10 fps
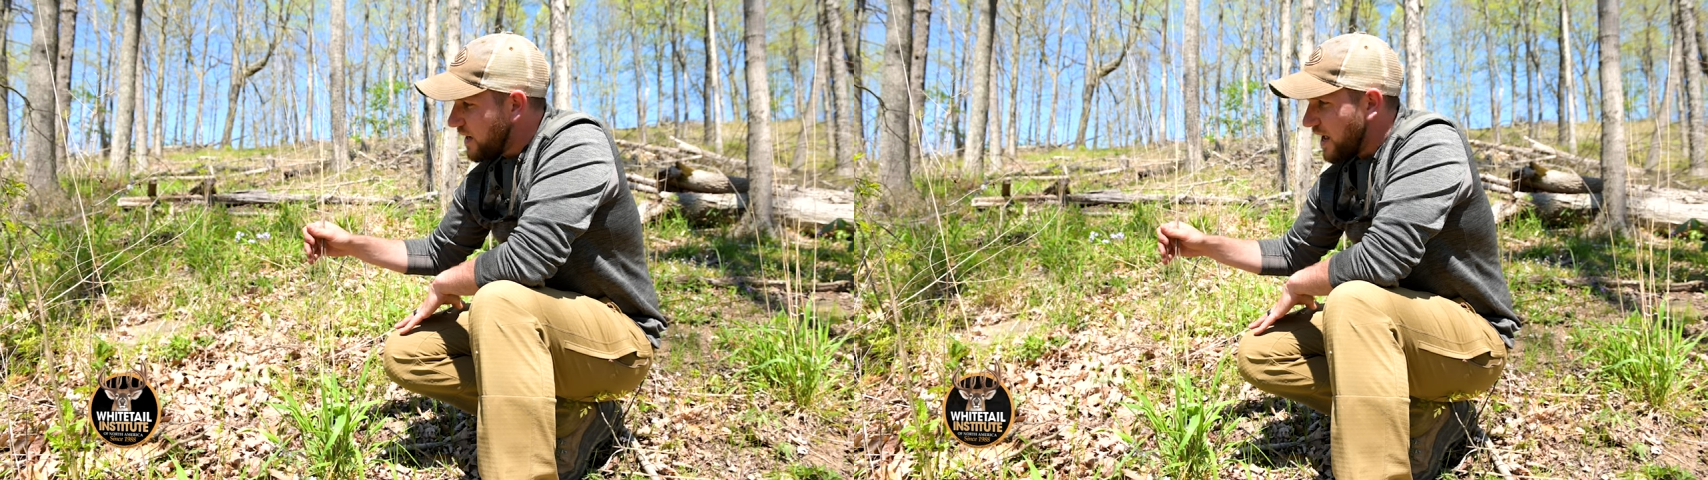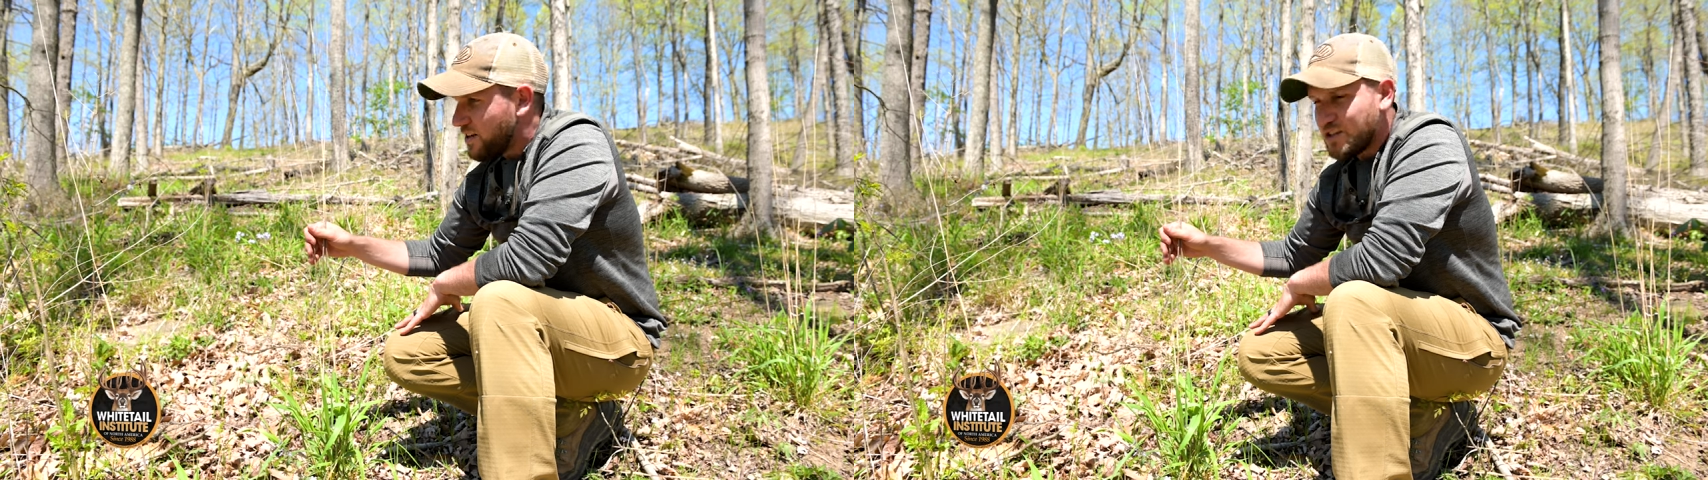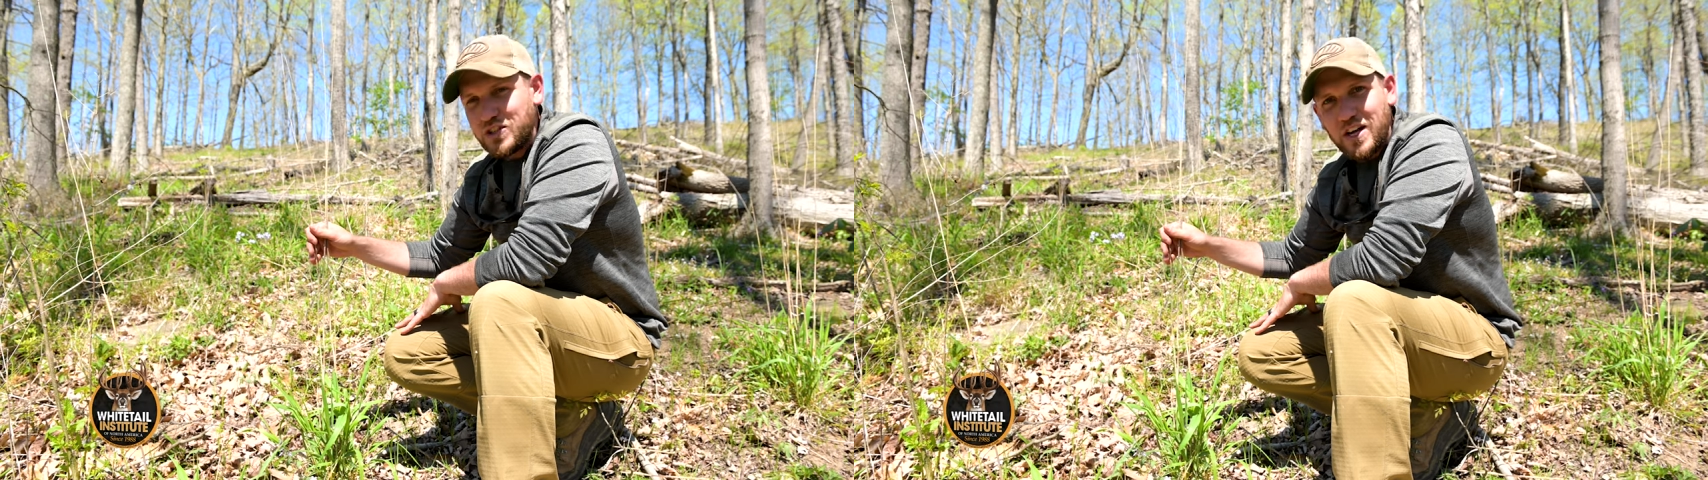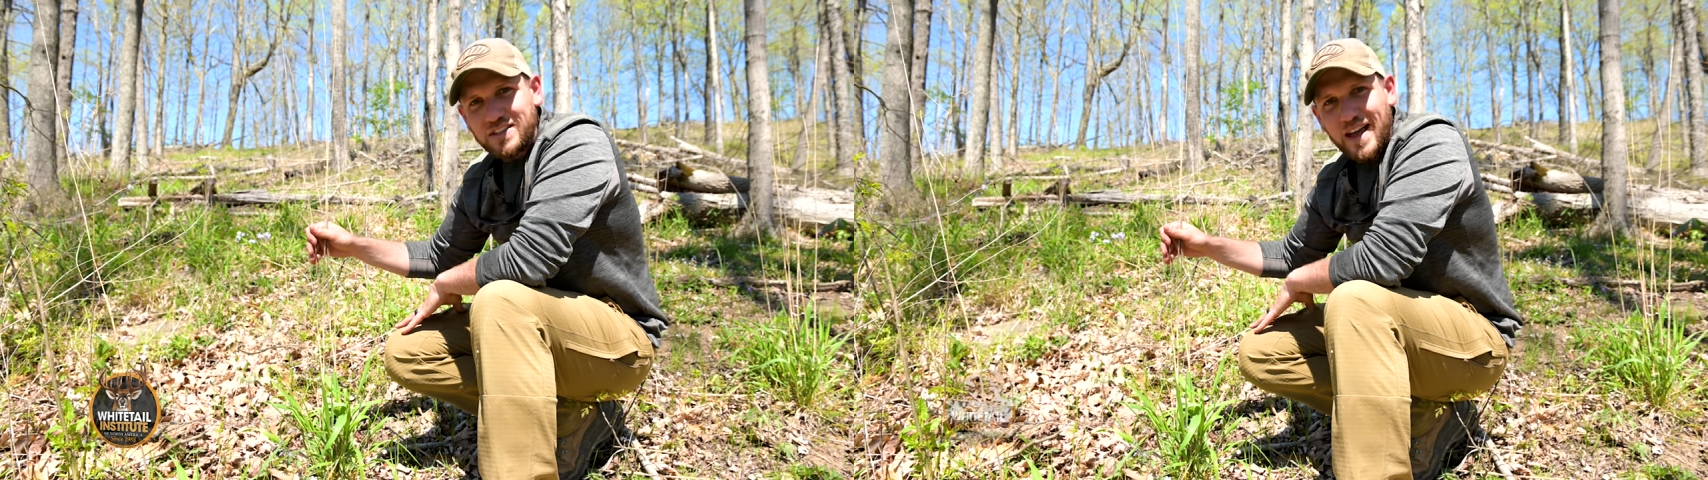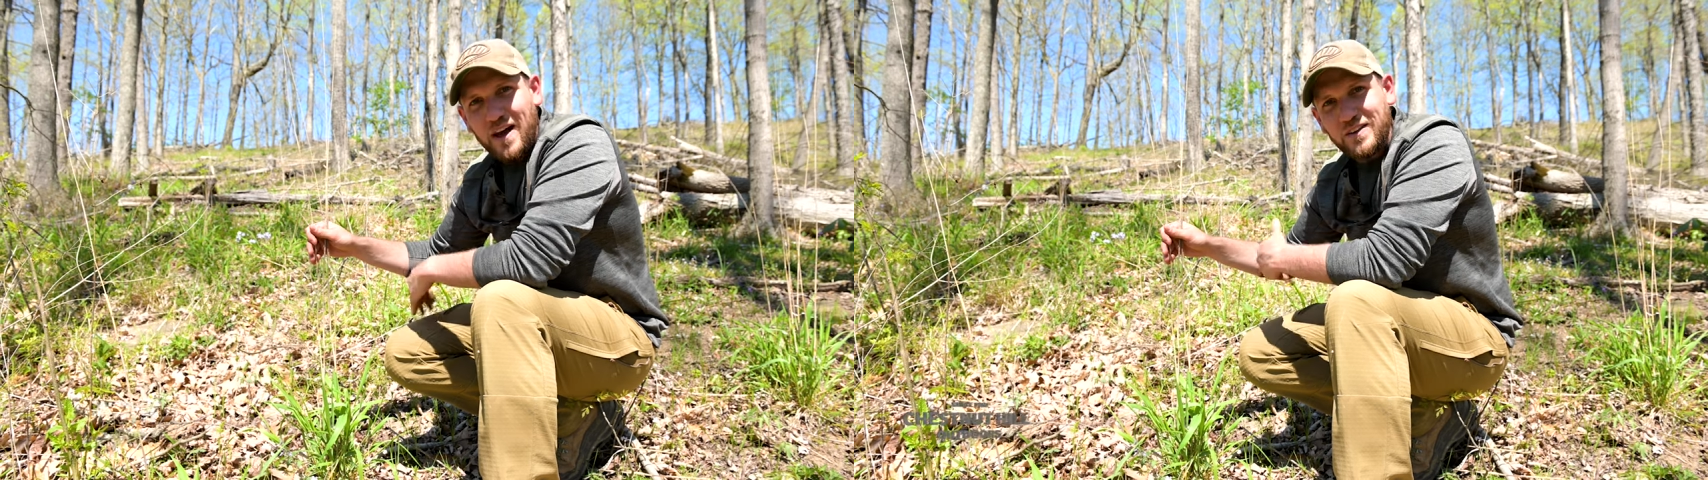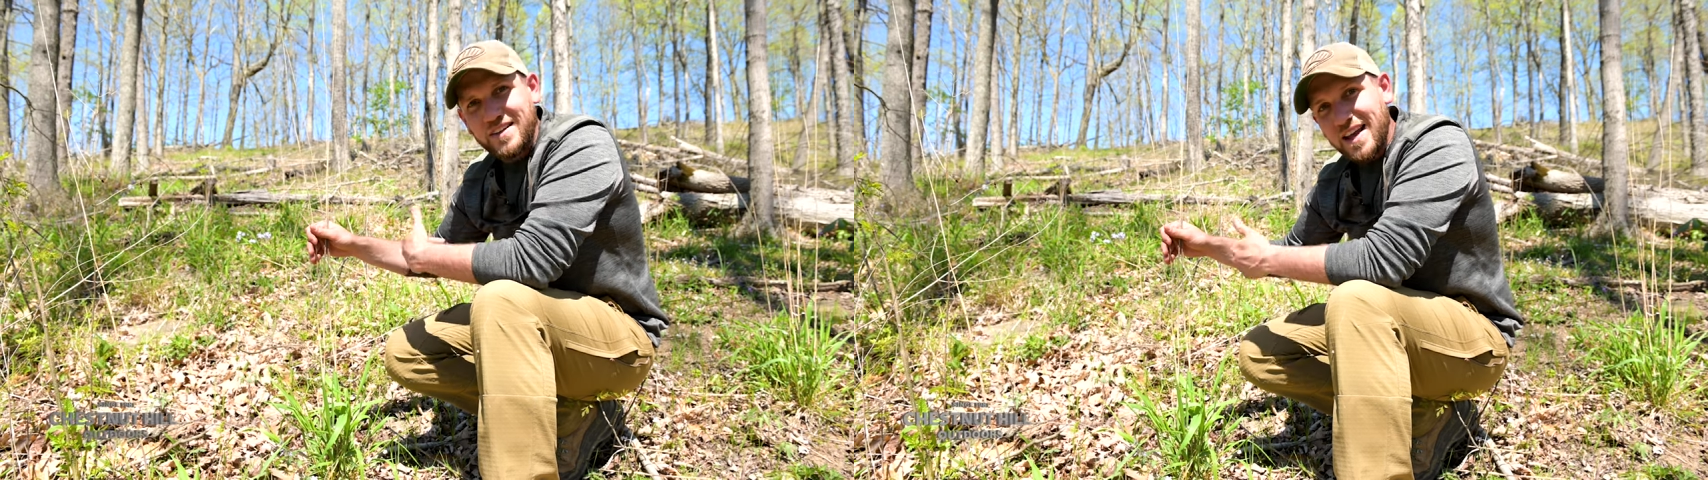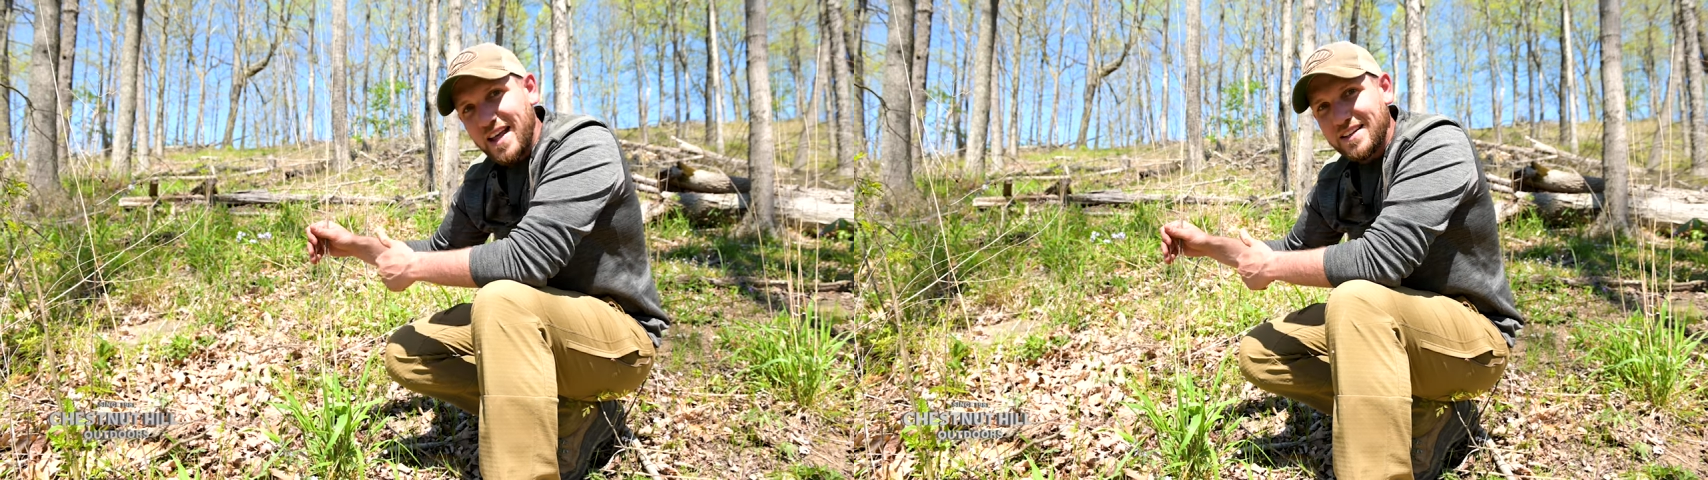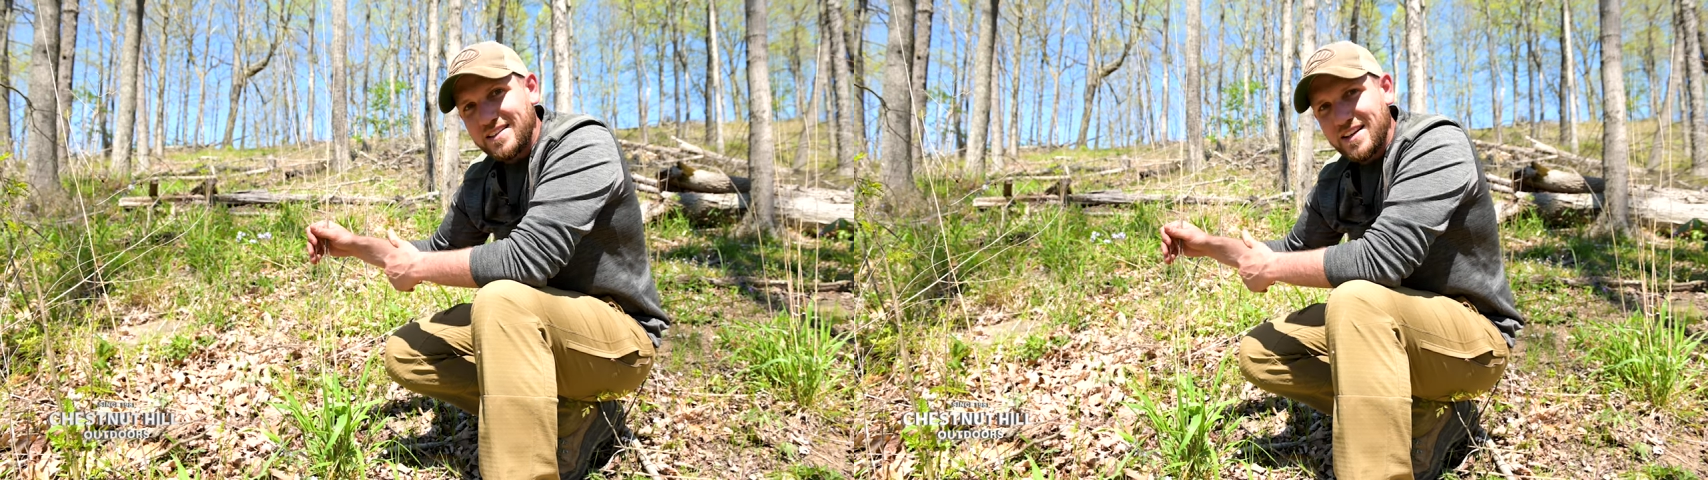into just how
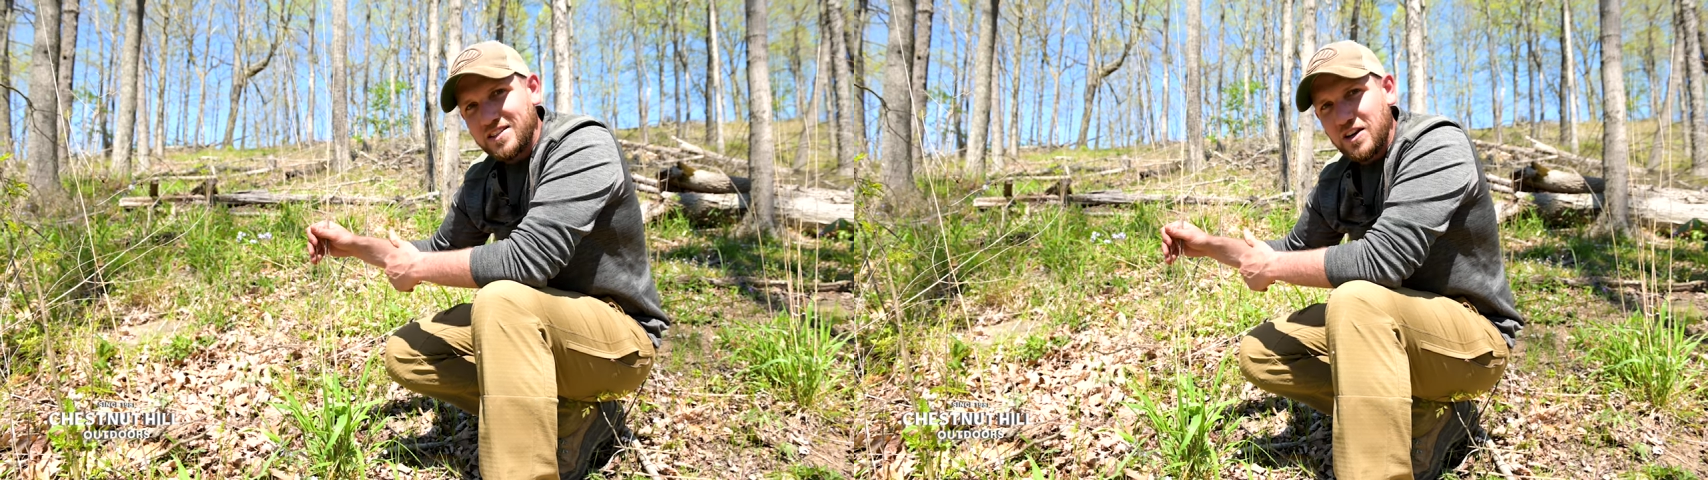dense this